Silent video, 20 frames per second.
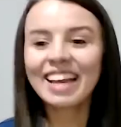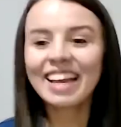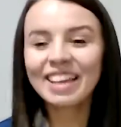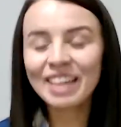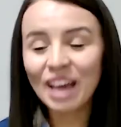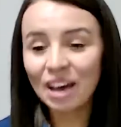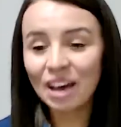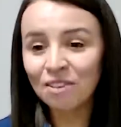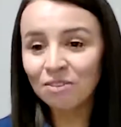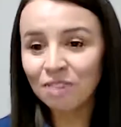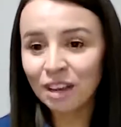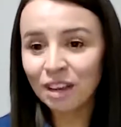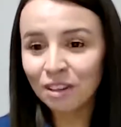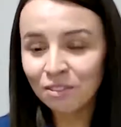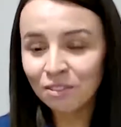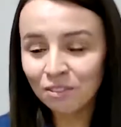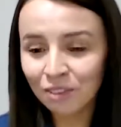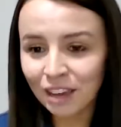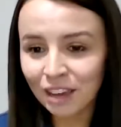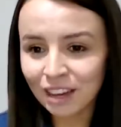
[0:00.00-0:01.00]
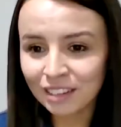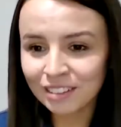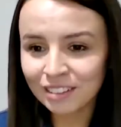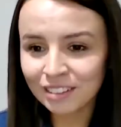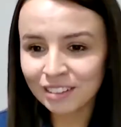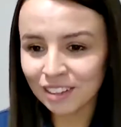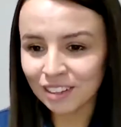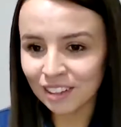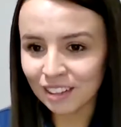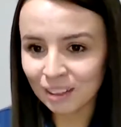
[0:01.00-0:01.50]
Yeah, fun fact
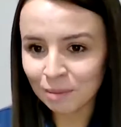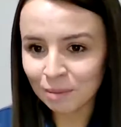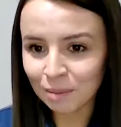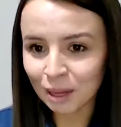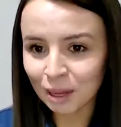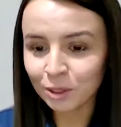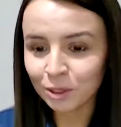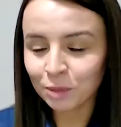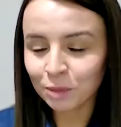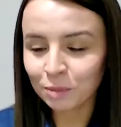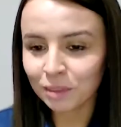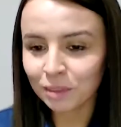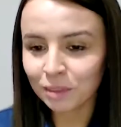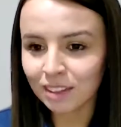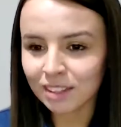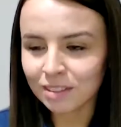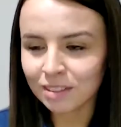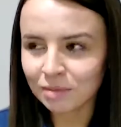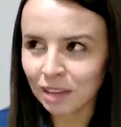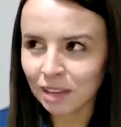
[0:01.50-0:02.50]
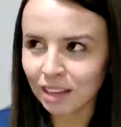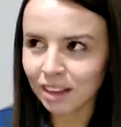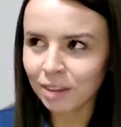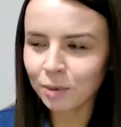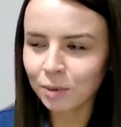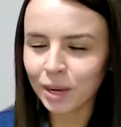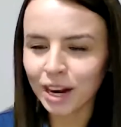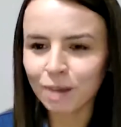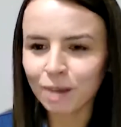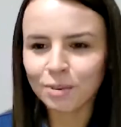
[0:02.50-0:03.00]
about me,
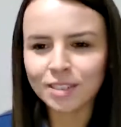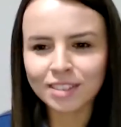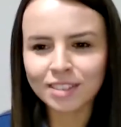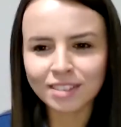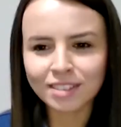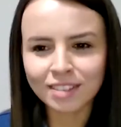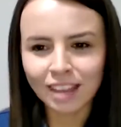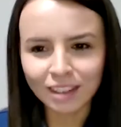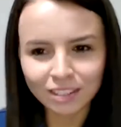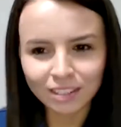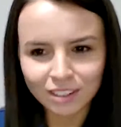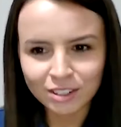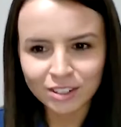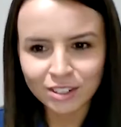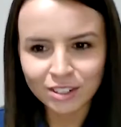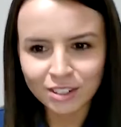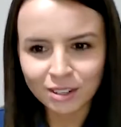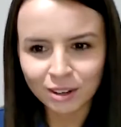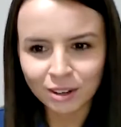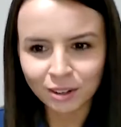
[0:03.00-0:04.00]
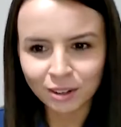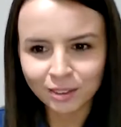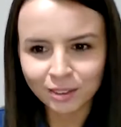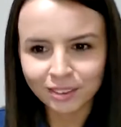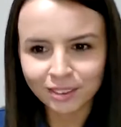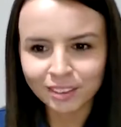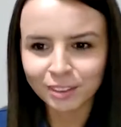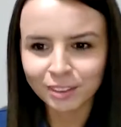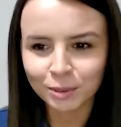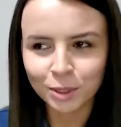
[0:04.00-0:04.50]
and when I was 10 years old,
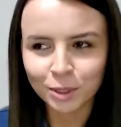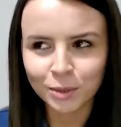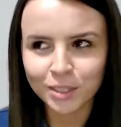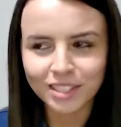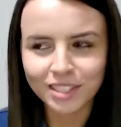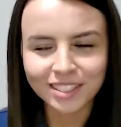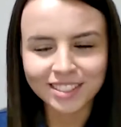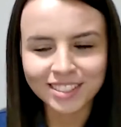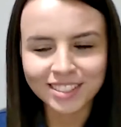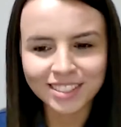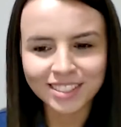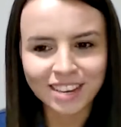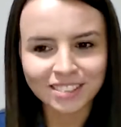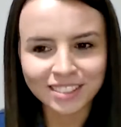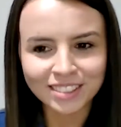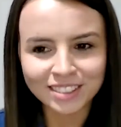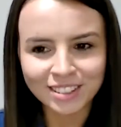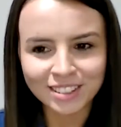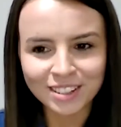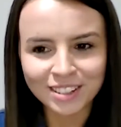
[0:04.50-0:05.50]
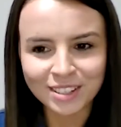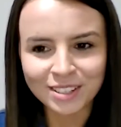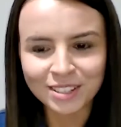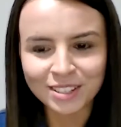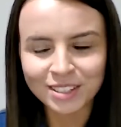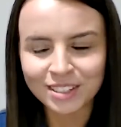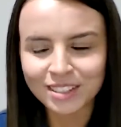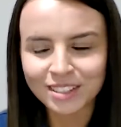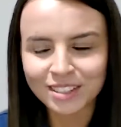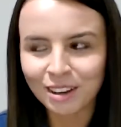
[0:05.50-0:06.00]
which was like 17 years
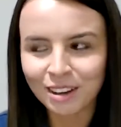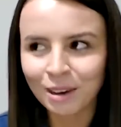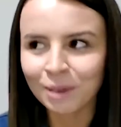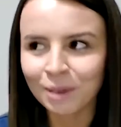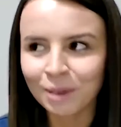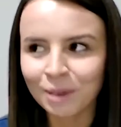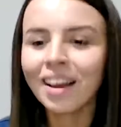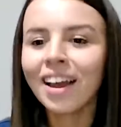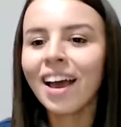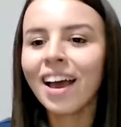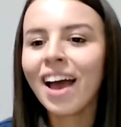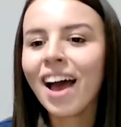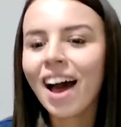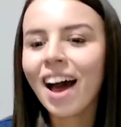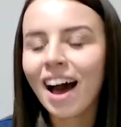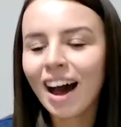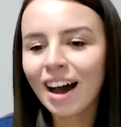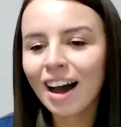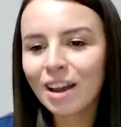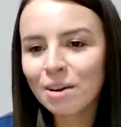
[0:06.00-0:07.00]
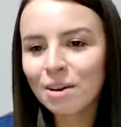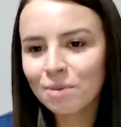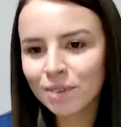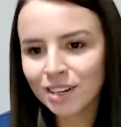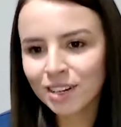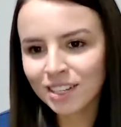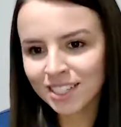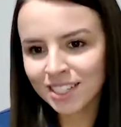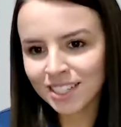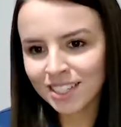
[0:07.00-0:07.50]
ago, I
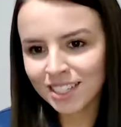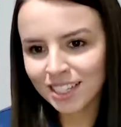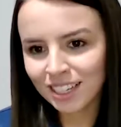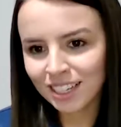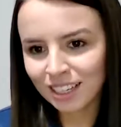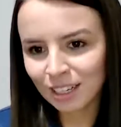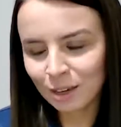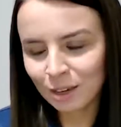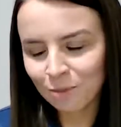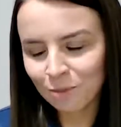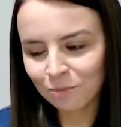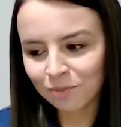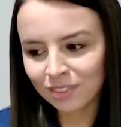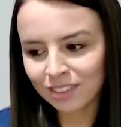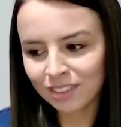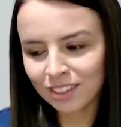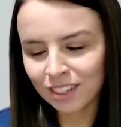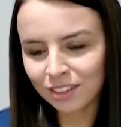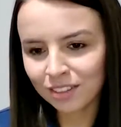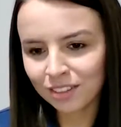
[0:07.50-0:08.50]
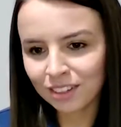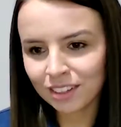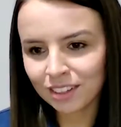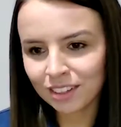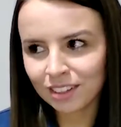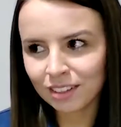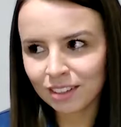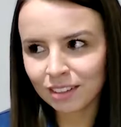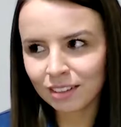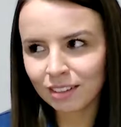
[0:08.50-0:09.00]
was
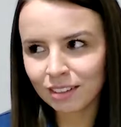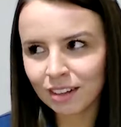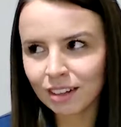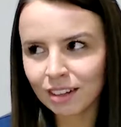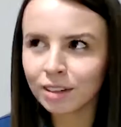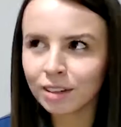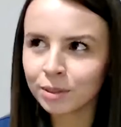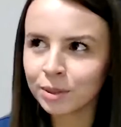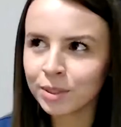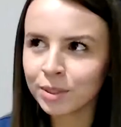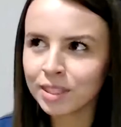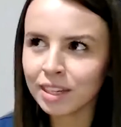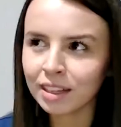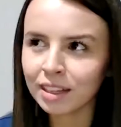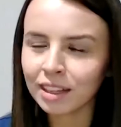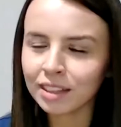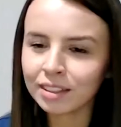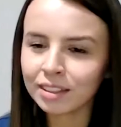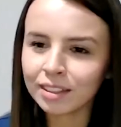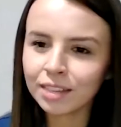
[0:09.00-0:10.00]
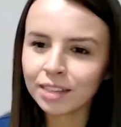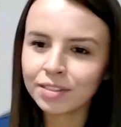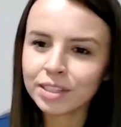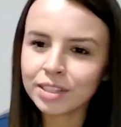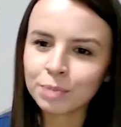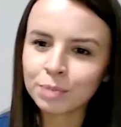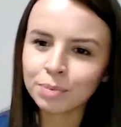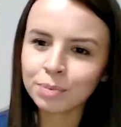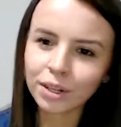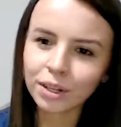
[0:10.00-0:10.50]
TV
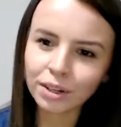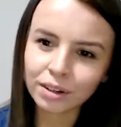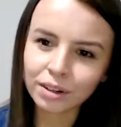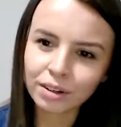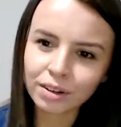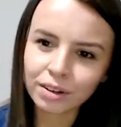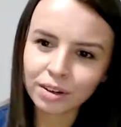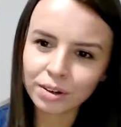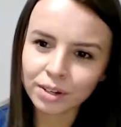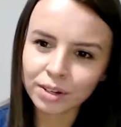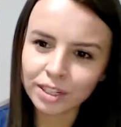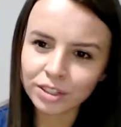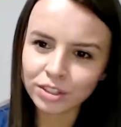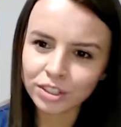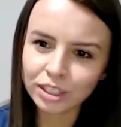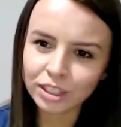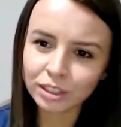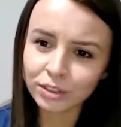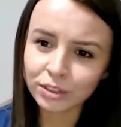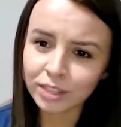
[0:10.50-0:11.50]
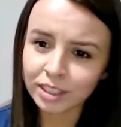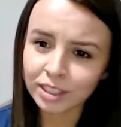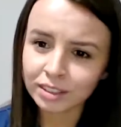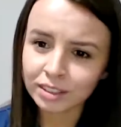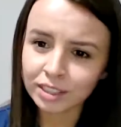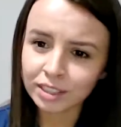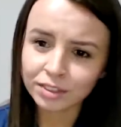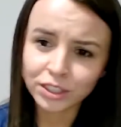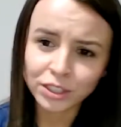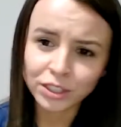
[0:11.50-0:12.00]
speaker on a children
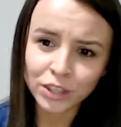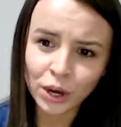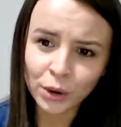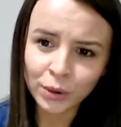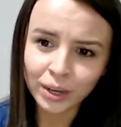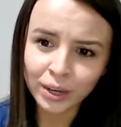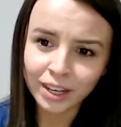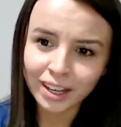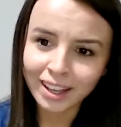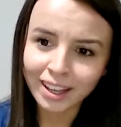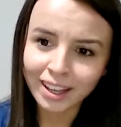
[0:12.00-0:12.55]
TV show.